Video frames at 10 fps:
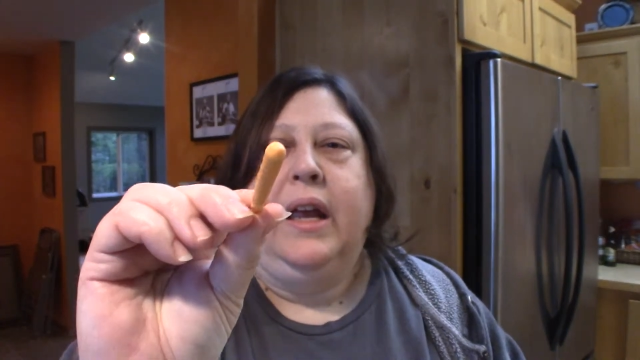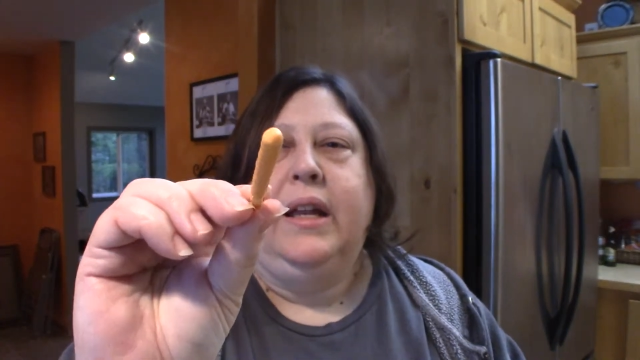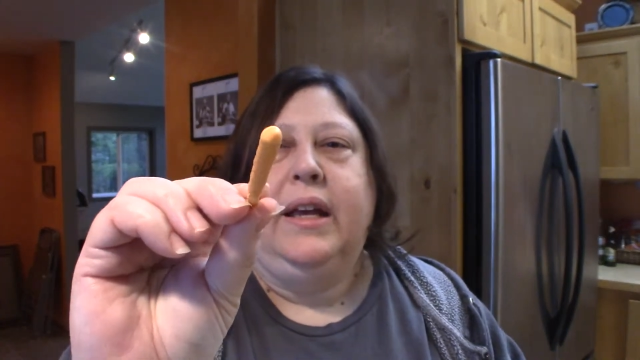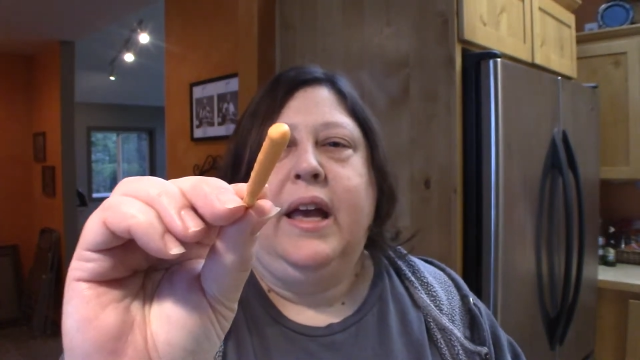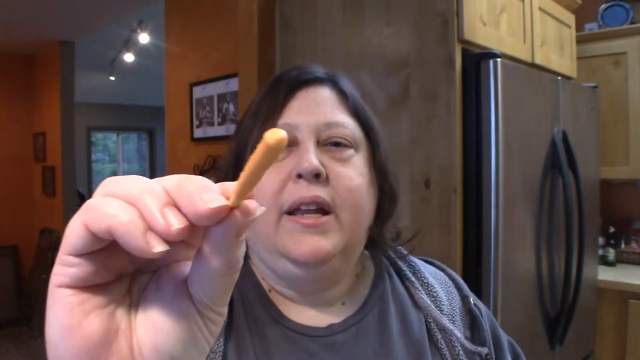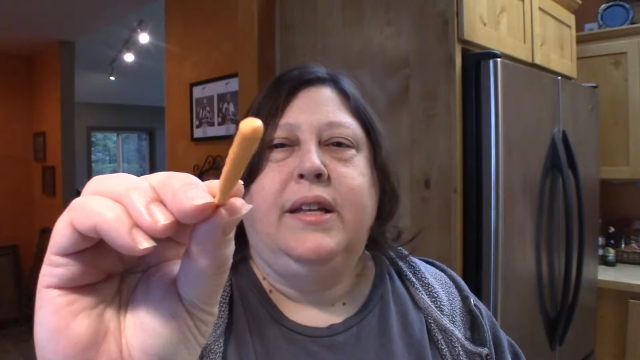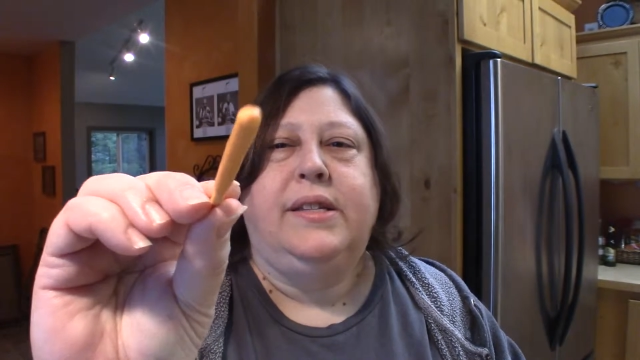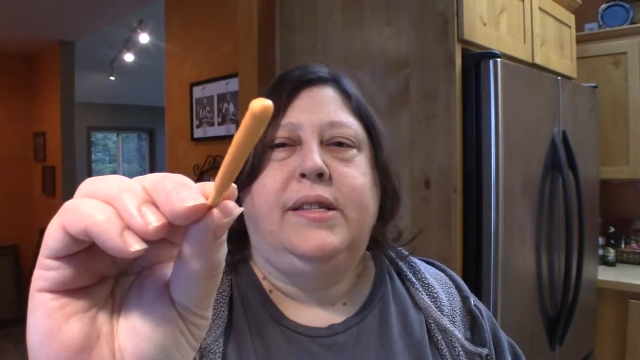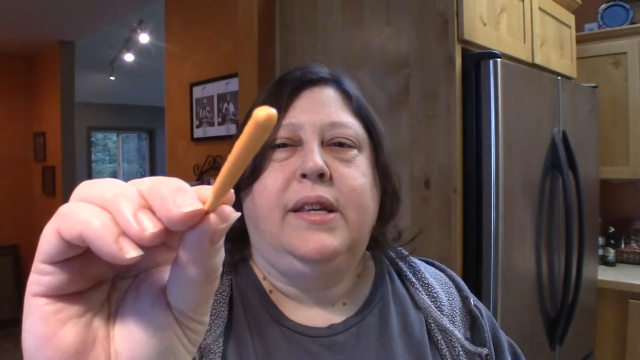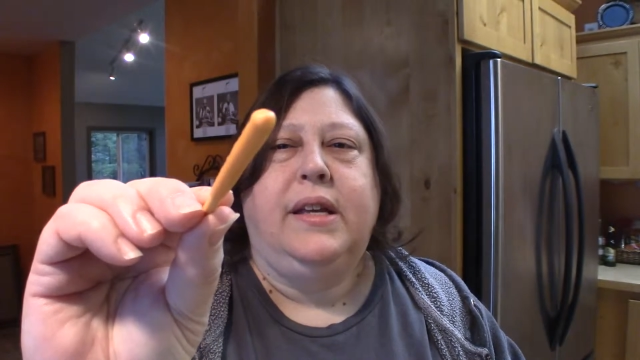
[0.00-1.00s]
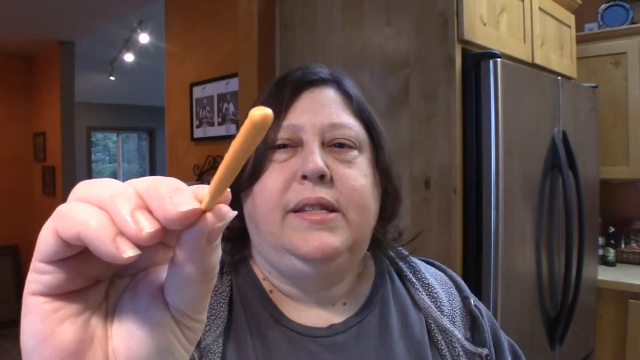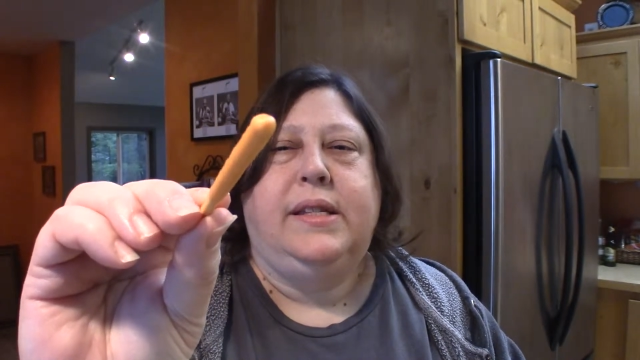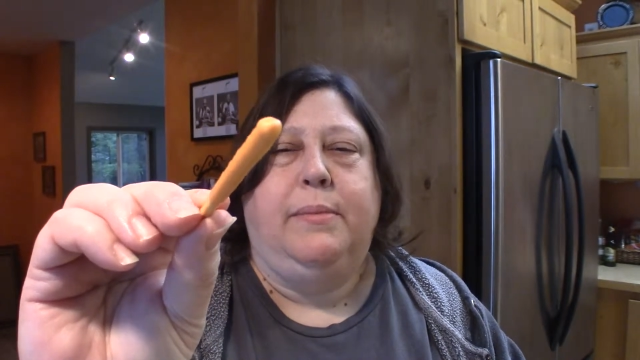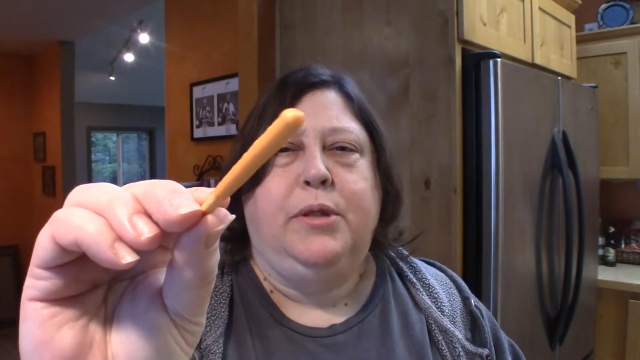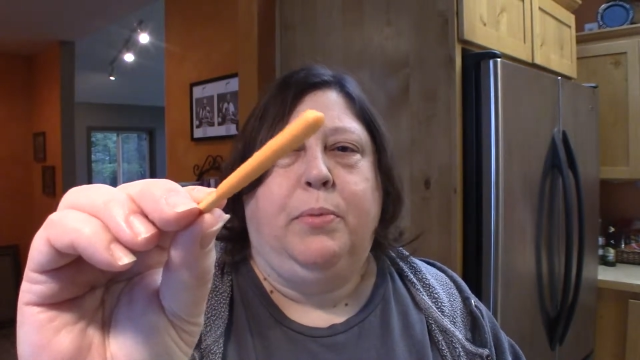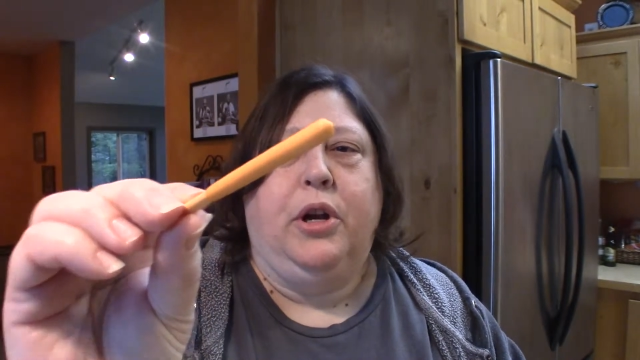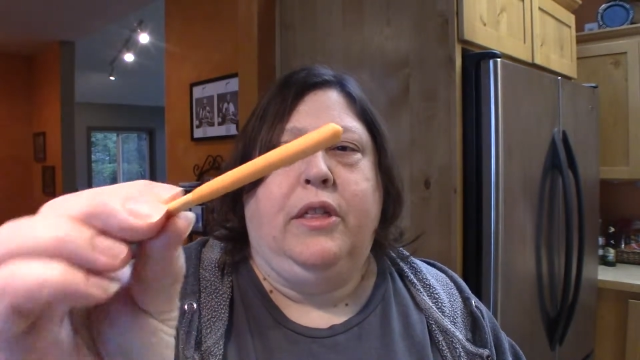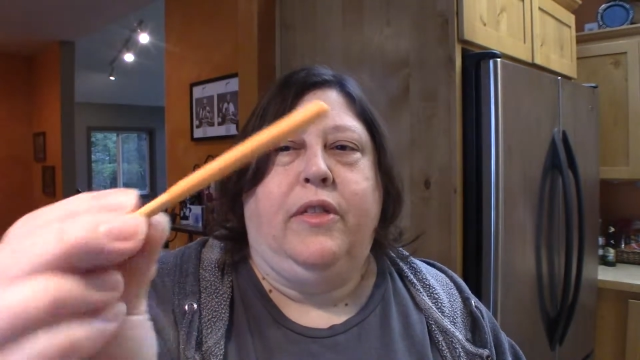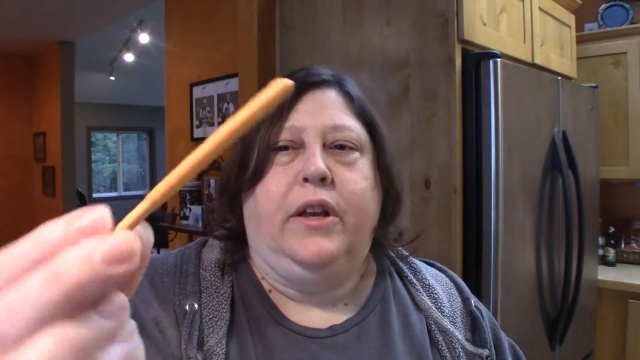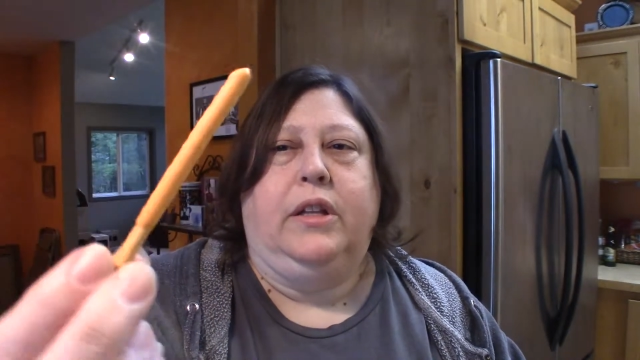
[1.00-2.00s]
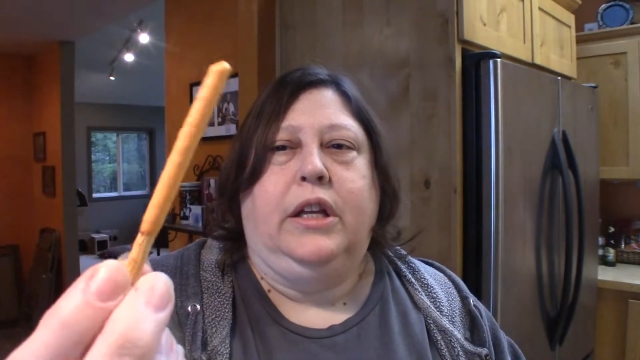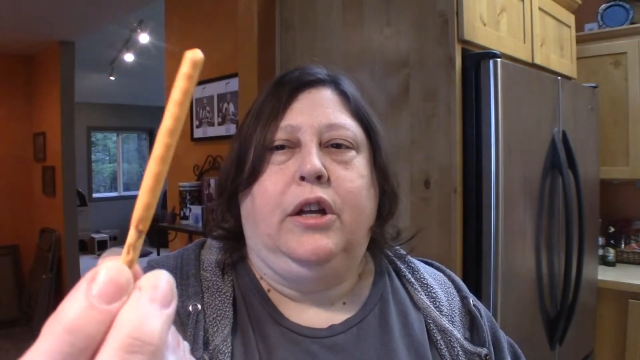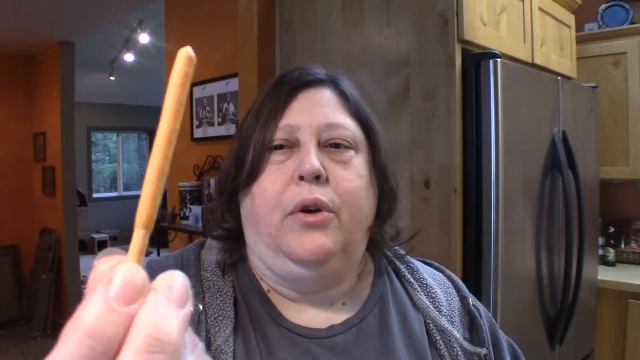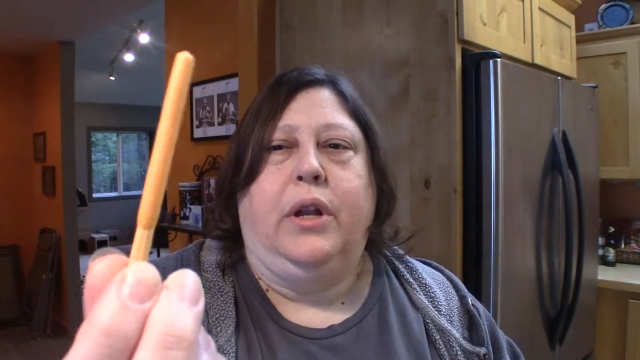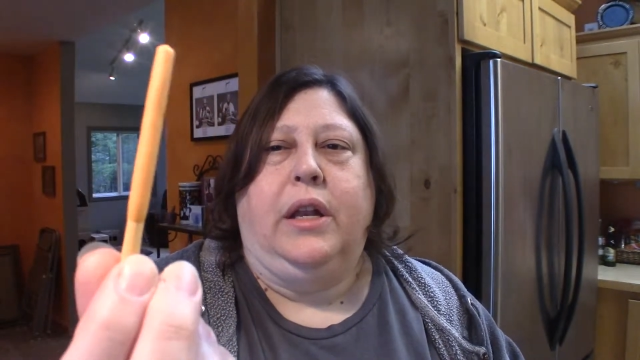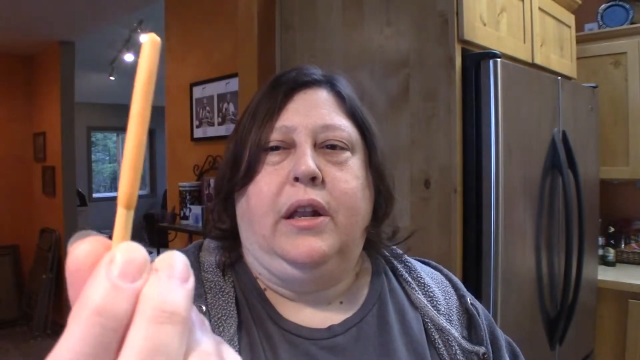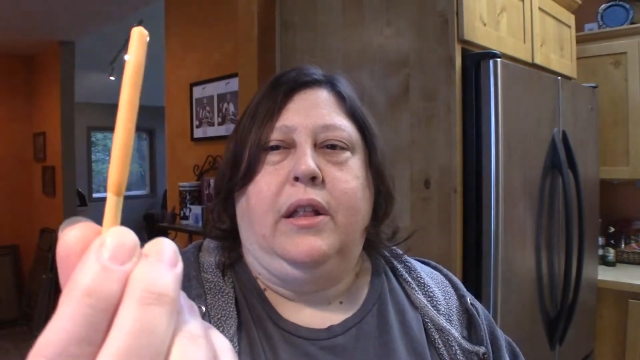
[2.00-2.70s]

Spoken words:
And again, it seems pretty thickly coated,